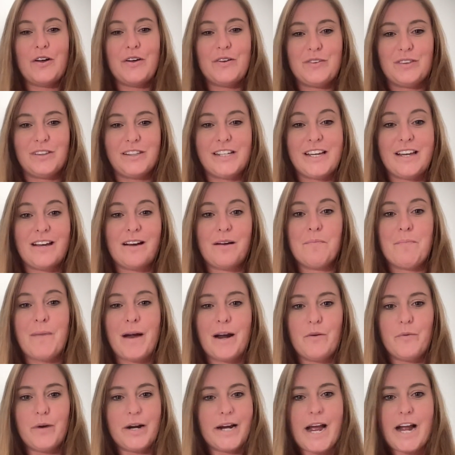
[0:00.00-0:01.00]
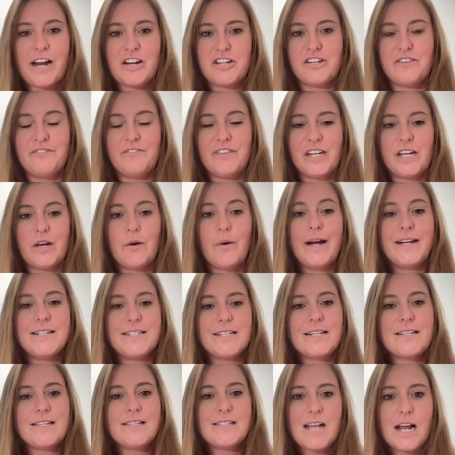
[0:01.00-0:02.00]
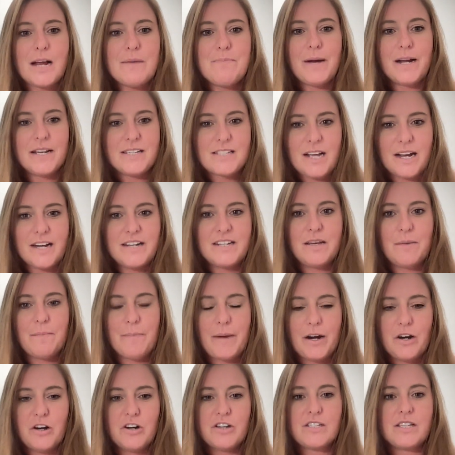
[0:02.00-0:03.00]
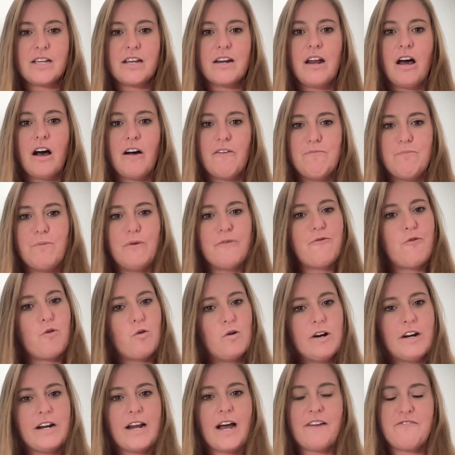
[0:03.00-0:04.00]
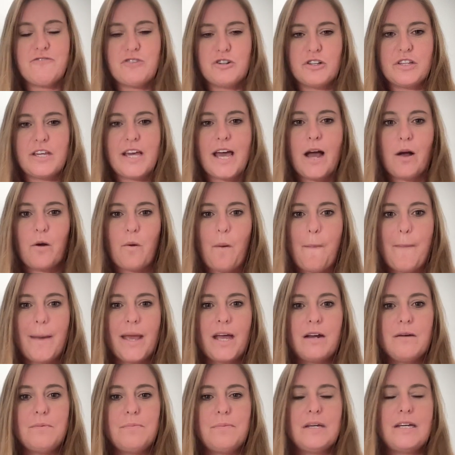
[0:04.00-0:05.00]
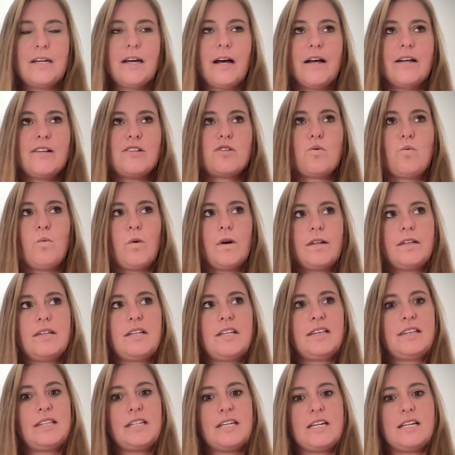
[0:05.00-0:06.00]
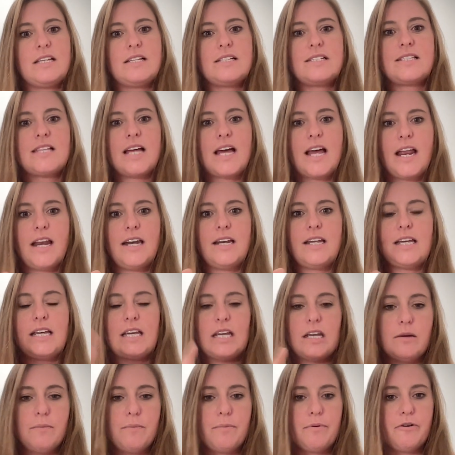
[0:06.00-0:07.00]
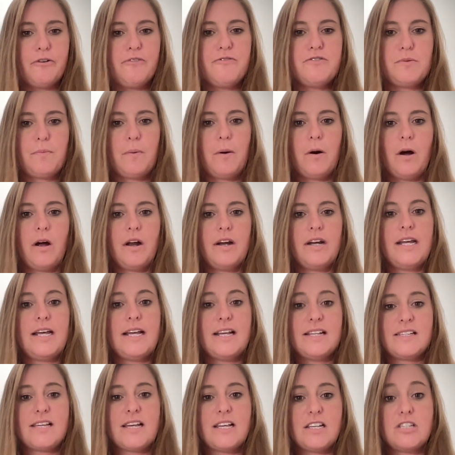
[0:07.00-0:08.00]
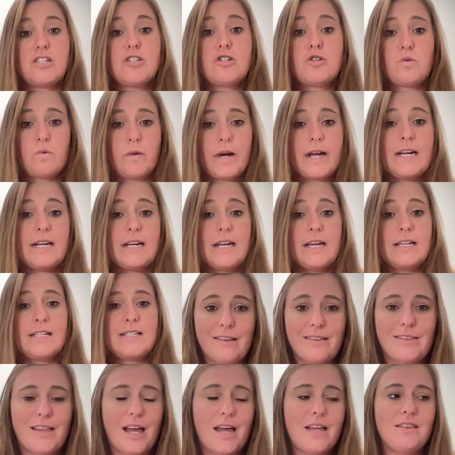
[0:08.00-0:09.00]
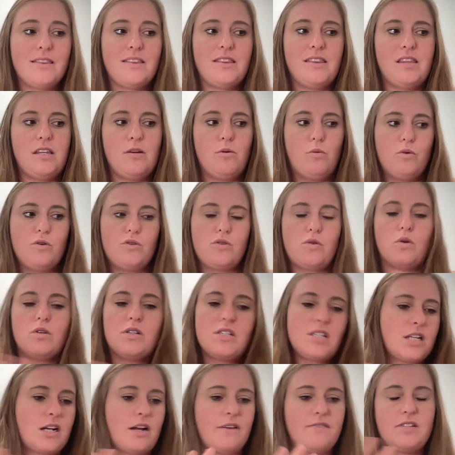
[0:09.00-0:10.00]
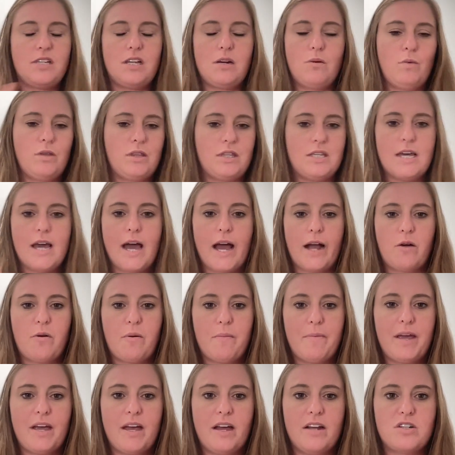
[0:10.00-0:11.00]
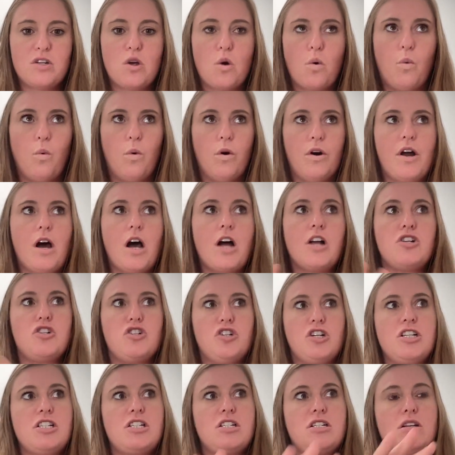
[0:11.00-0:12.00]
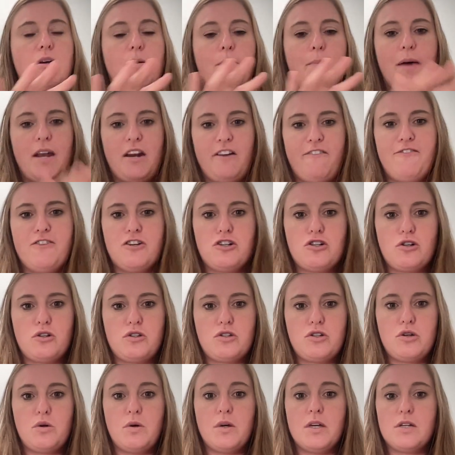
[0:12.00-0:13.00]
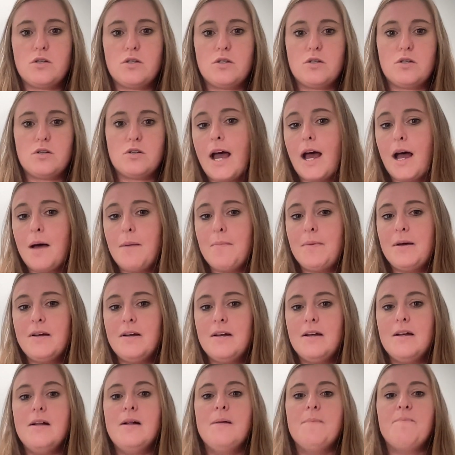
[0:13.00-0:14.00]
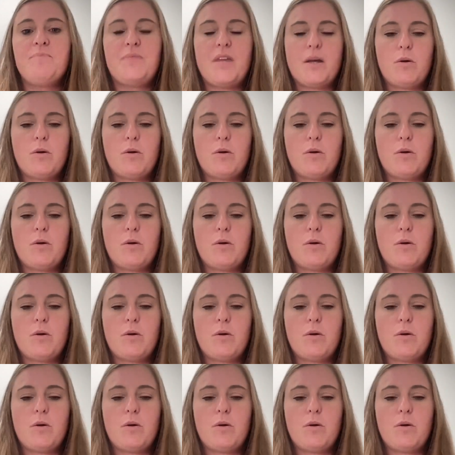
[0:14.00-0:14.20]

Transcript: link my reaction video. I did a side-by-side comparison of before and after the Equiband, because one of the things that he improved upon is his straightness. That the results that I've seen with the Equiband were not just beneficial to his rehab, they